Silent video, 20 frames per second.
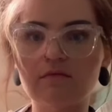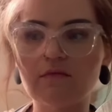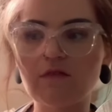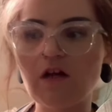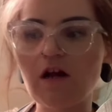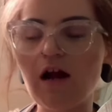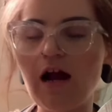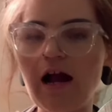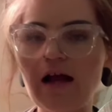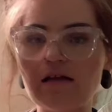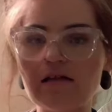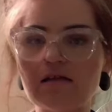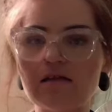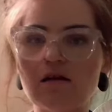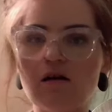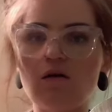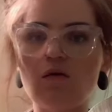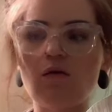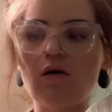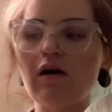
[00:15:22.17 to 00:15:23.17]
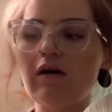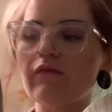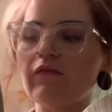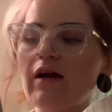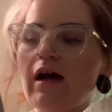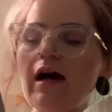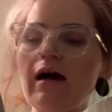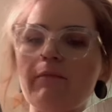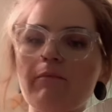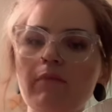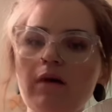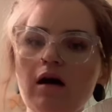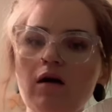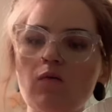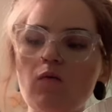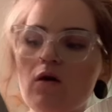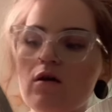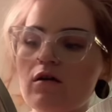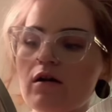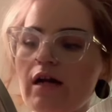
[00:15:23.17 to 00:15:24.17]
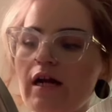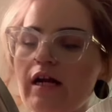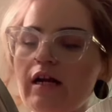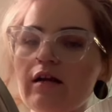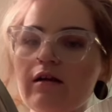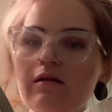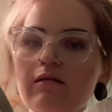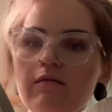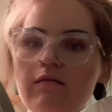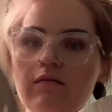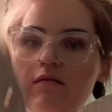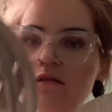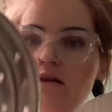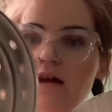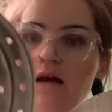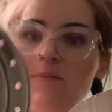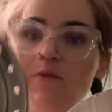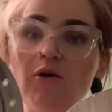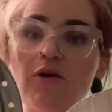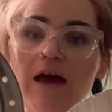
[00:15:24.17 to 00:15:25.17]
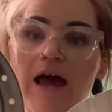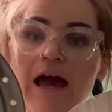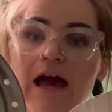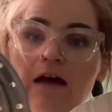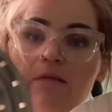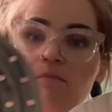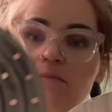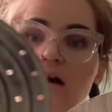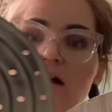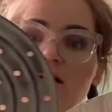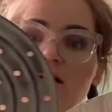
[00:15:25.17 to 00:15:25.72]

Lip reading: Alright, so I've got my water heated. Now I'm going to add my